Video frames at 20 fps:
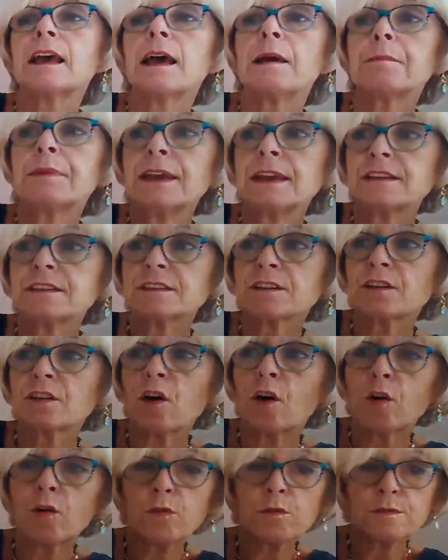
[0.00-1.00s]
Pete
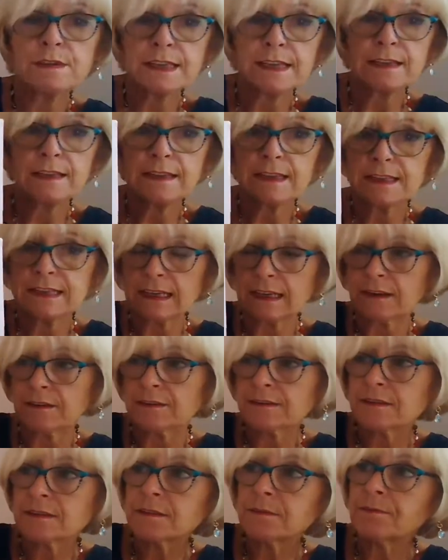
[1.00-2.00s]
called in the
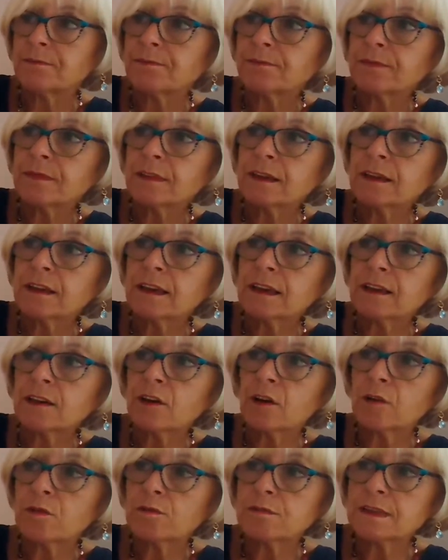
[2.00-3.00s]
diggers. He
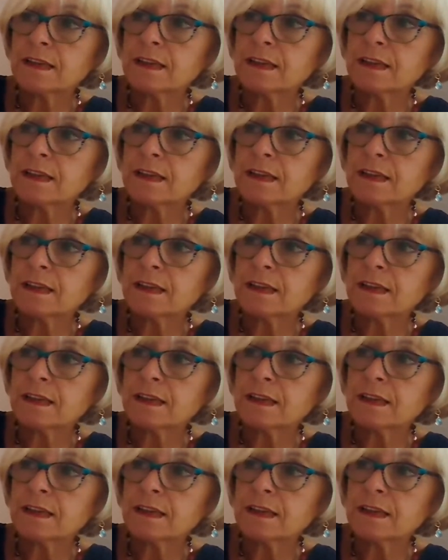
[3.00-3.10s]
called